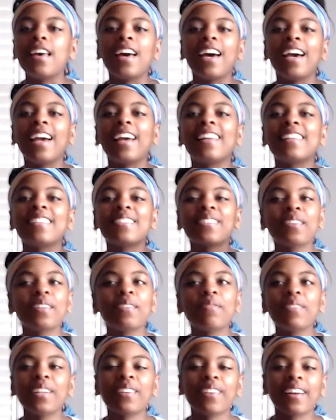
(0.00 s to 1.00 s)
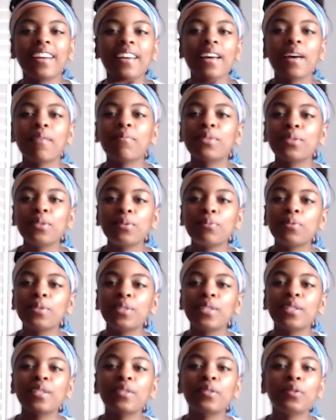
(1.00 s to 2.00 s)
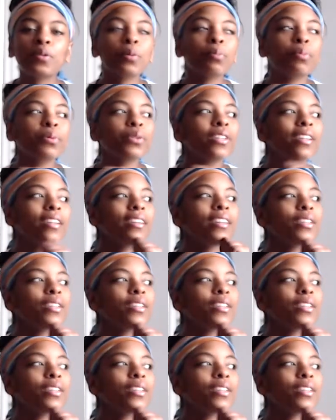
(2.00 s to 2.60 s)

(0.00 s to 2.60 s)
And it's going to be great. I'm super, super,